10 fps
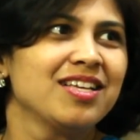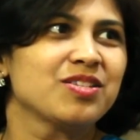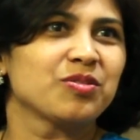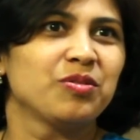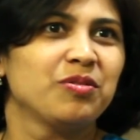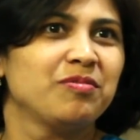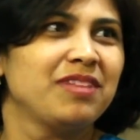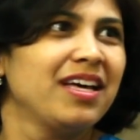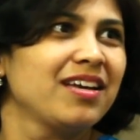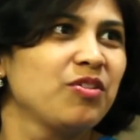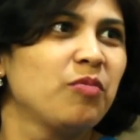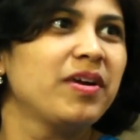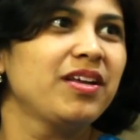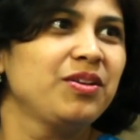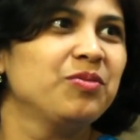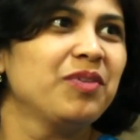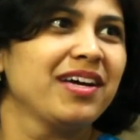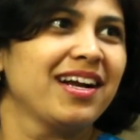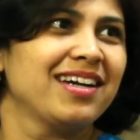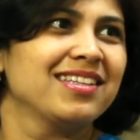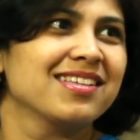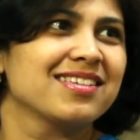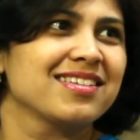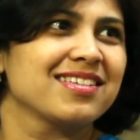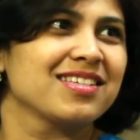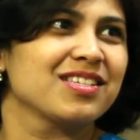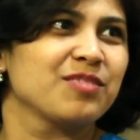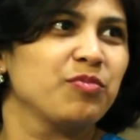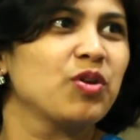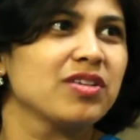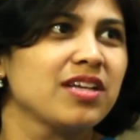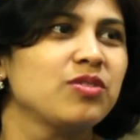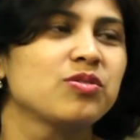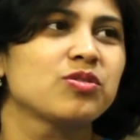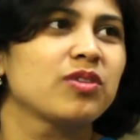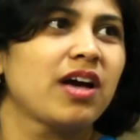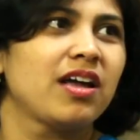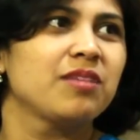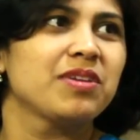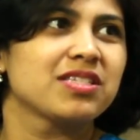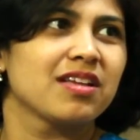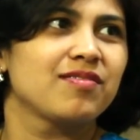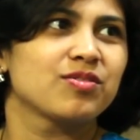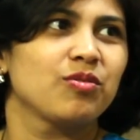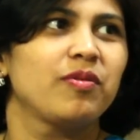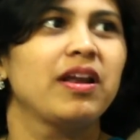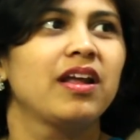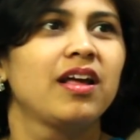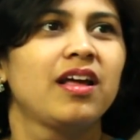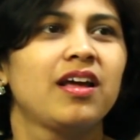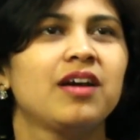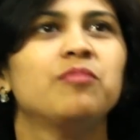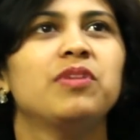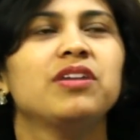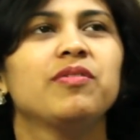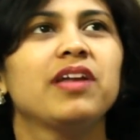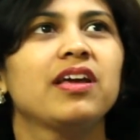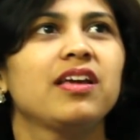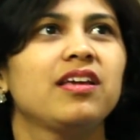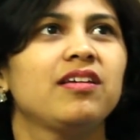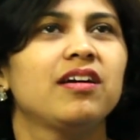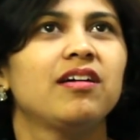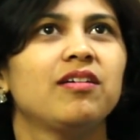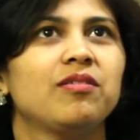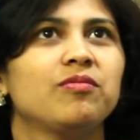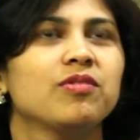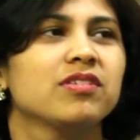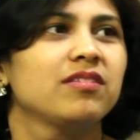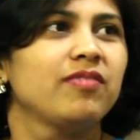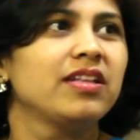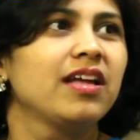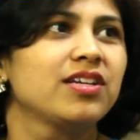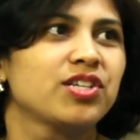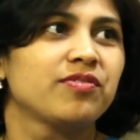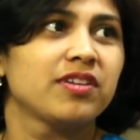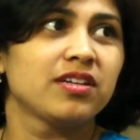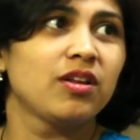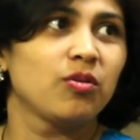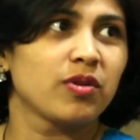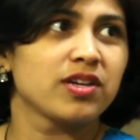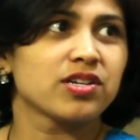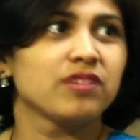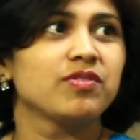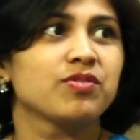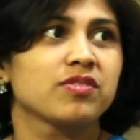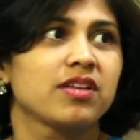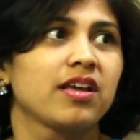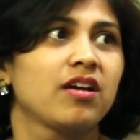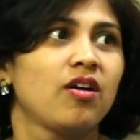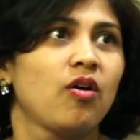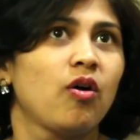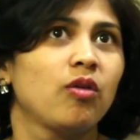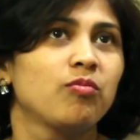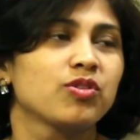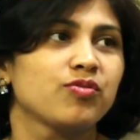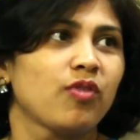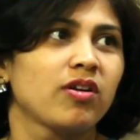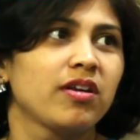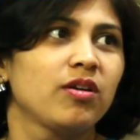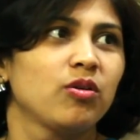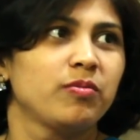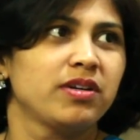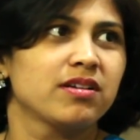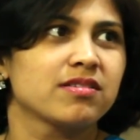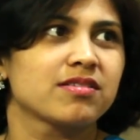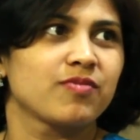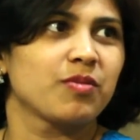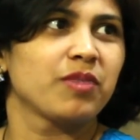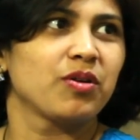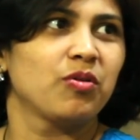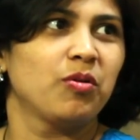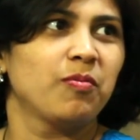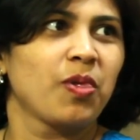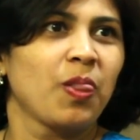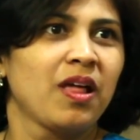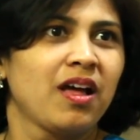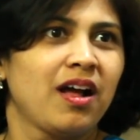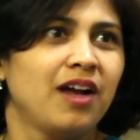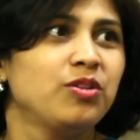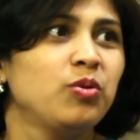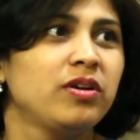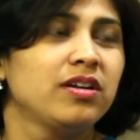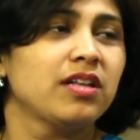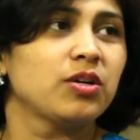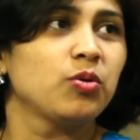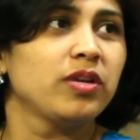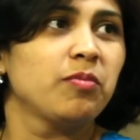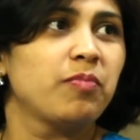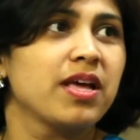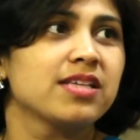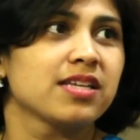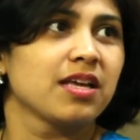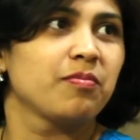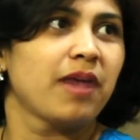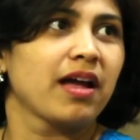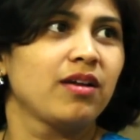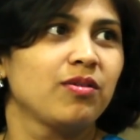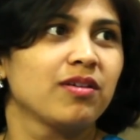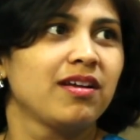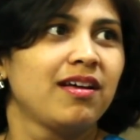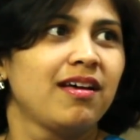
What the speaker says: So there nobody knew I had this disease because I used to carry myself so well. But when they shifted the location, which was like almost 40 kilometers from my home, and that too in a place like Bangalore,